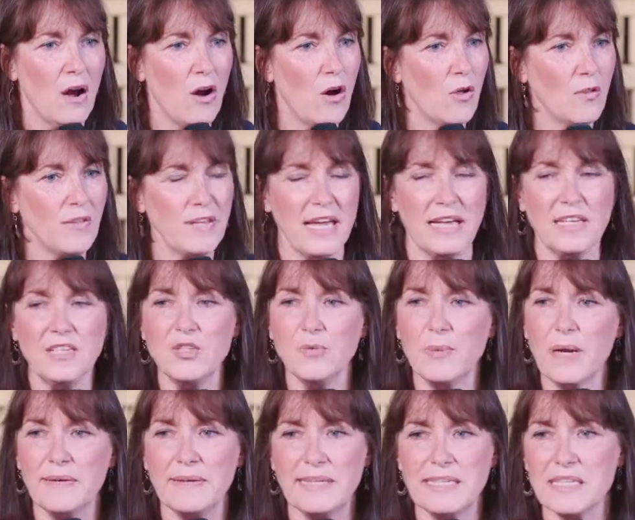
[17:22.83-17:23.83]
All the
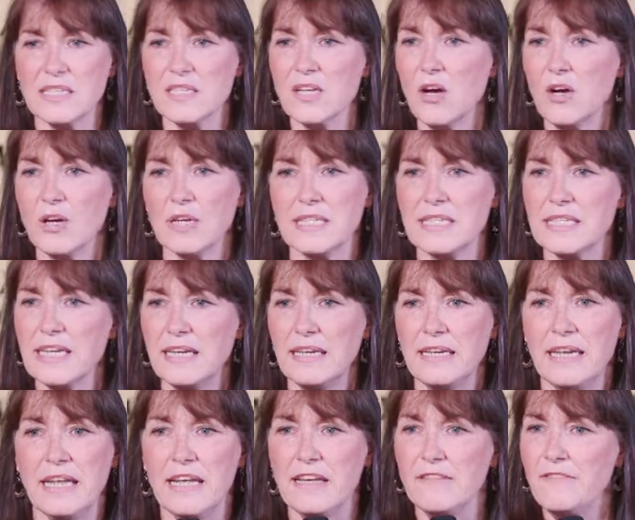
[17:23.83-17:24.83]
underwear and socks
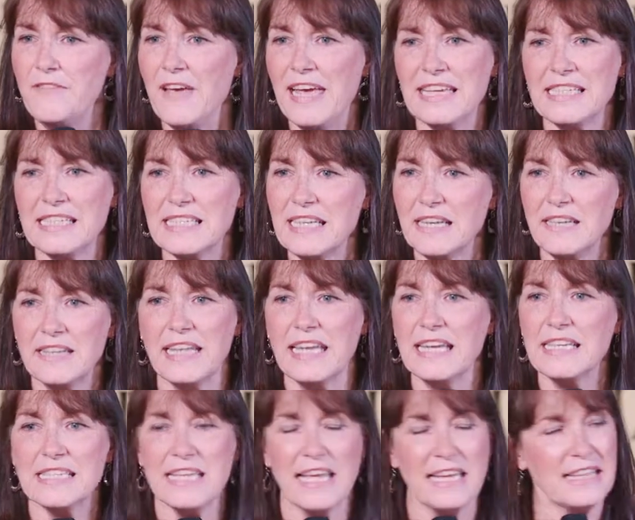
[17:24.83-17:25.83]
and vests and
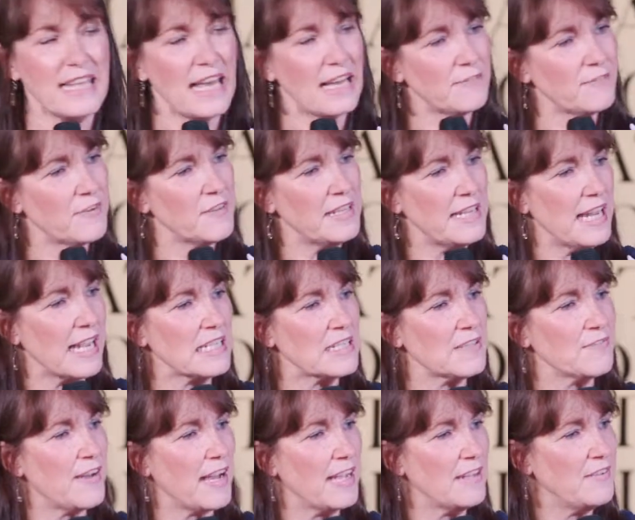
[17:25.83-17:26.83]
things like that for the
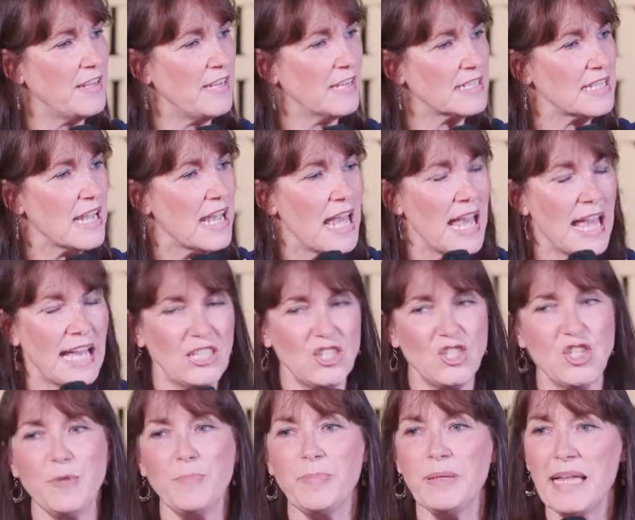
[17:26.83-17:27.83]
next 5 years and
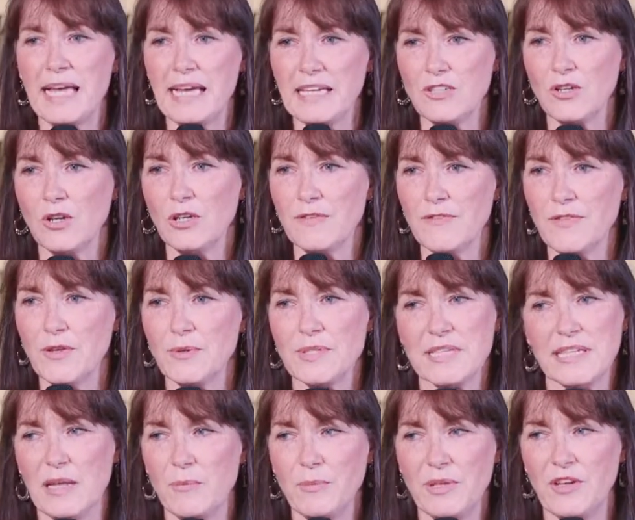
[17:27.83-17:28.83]
she planned all of
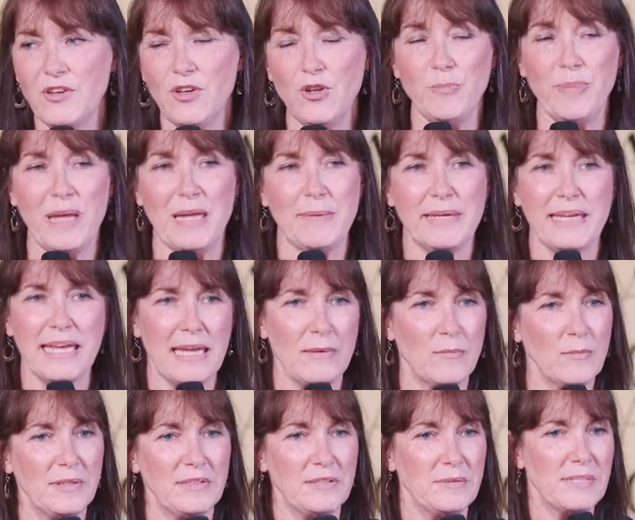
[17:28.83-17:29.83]
those. And then when the new baby
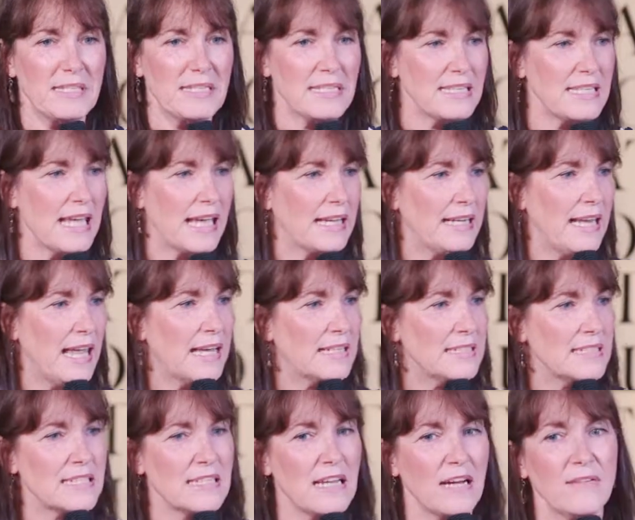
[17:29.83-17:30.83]
came, well, it was just
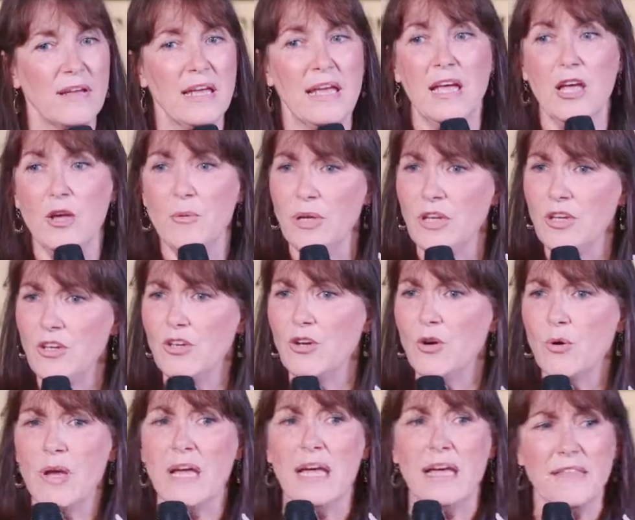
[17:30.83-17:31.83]
secondhand stuff. But you
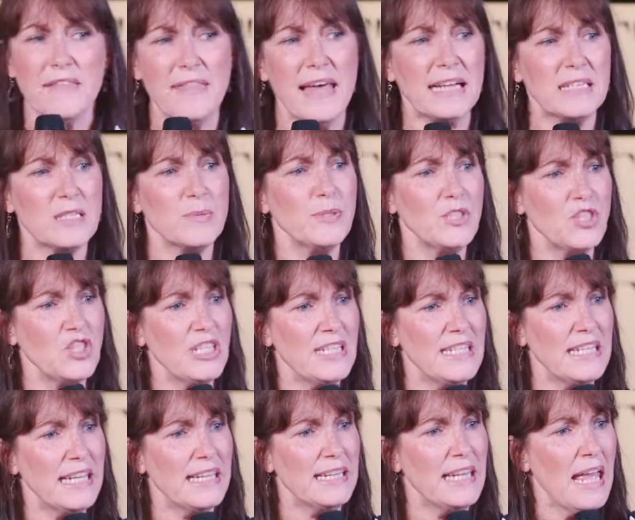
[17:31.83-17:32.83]
know, that's what she
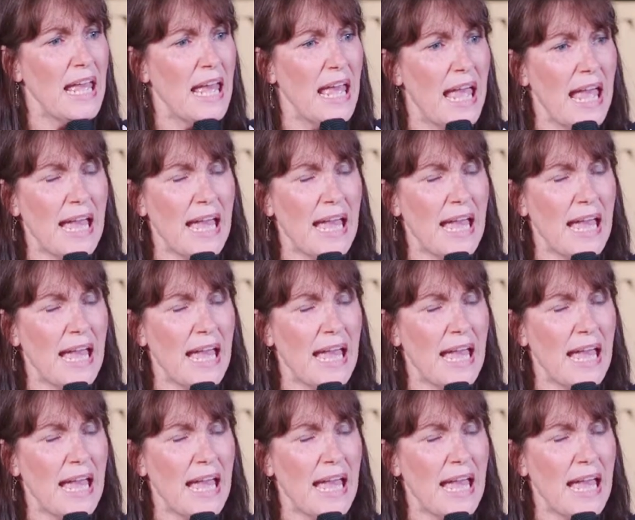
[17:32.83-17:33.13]
did.